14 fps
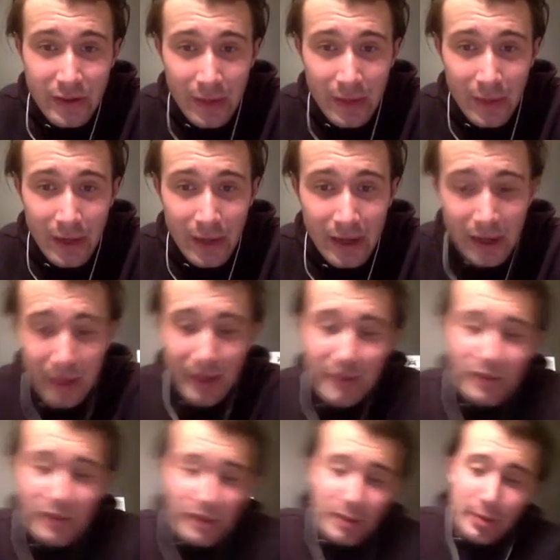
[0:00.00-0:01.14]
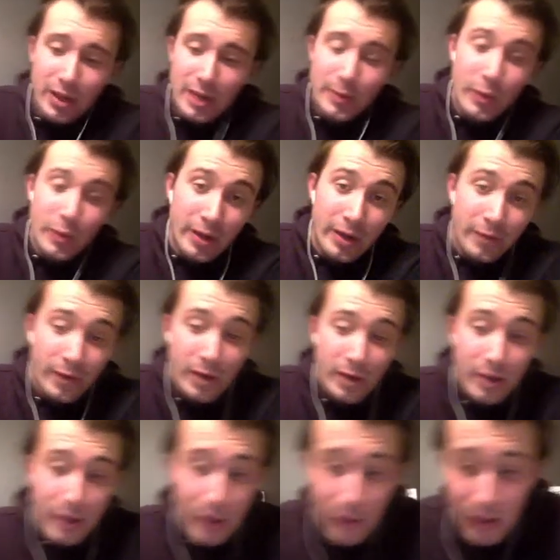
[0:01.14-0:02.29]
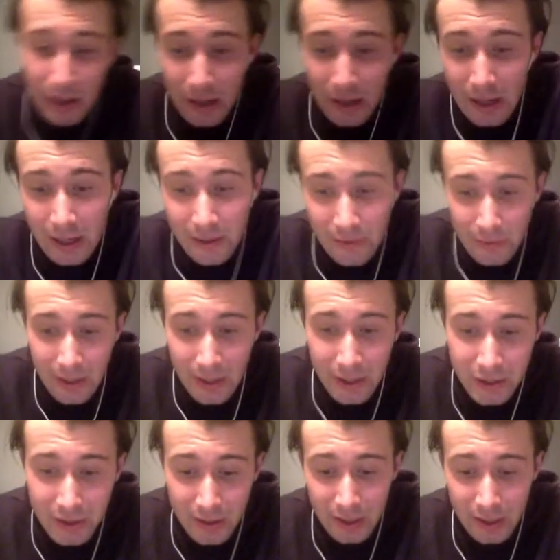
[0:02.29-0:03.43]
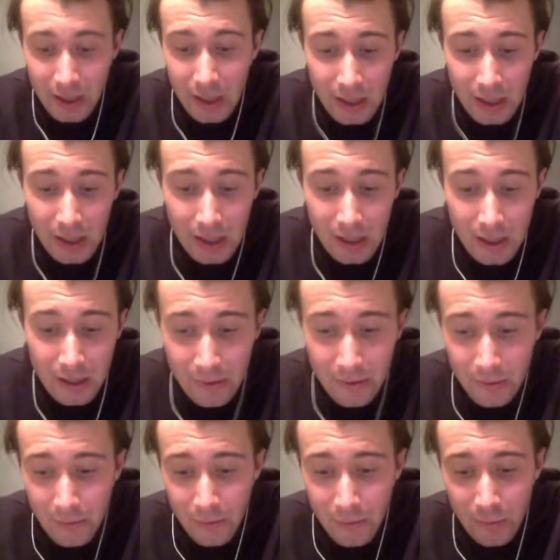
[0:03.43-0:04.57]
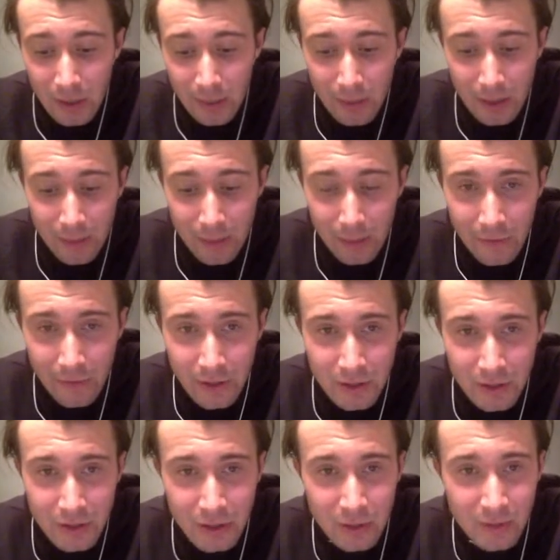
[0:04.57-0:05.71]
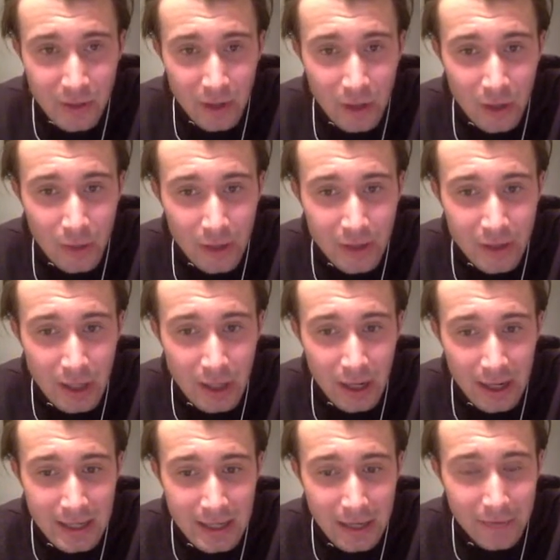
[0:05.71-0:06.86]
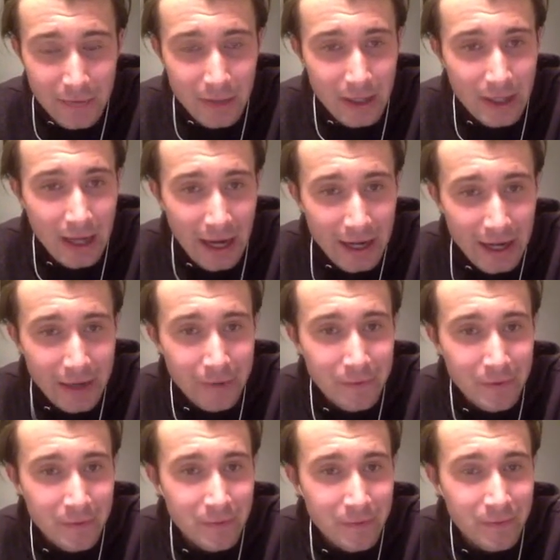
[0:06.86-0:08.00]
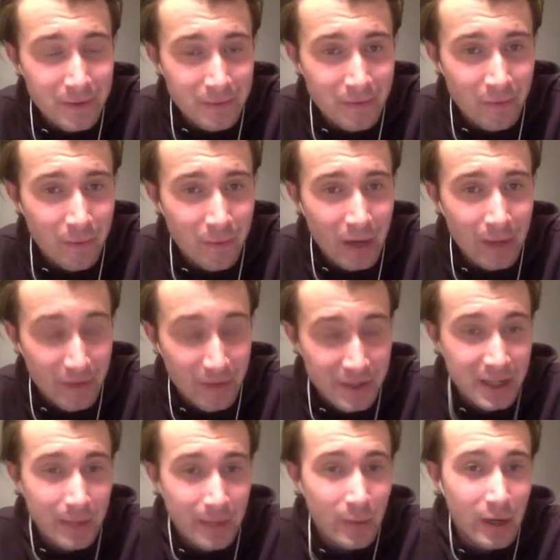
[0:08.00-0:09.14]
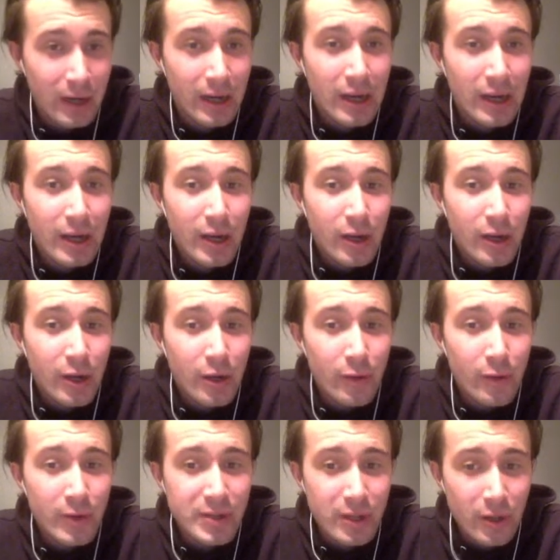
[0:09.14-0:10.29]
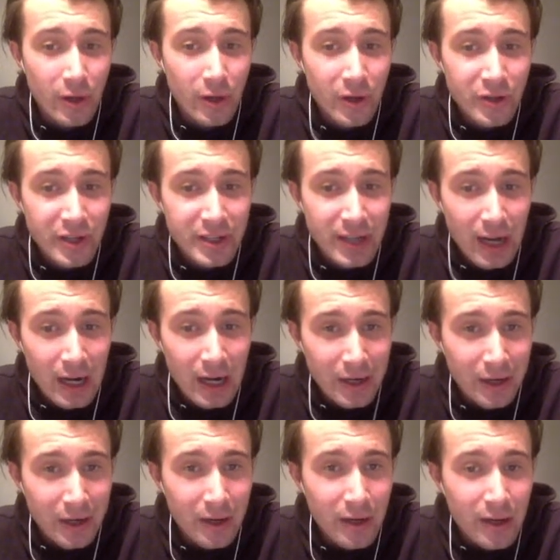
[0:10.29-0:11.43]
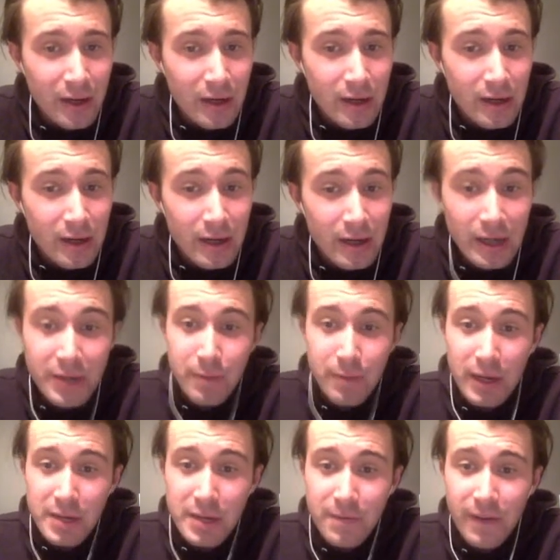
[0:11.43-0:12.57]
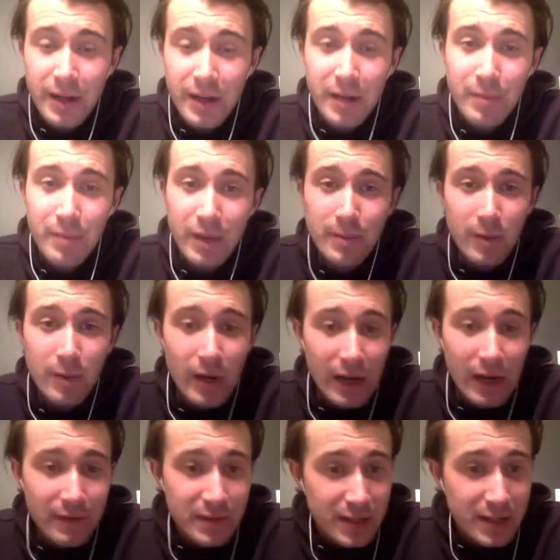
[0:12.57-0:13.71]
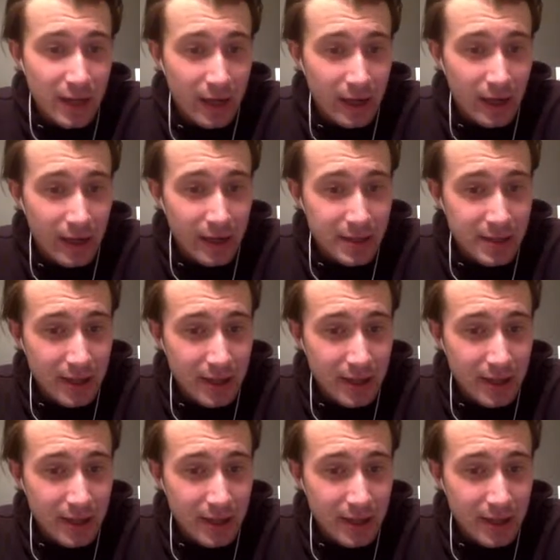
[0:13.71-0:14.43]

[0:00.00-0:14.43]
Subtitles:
I mean, that's a commendable effort. I do actually through one of my previous jobs know what it's like to have to cater for someone who is allergic to onion, and it's fairly commendable, I have to say. It's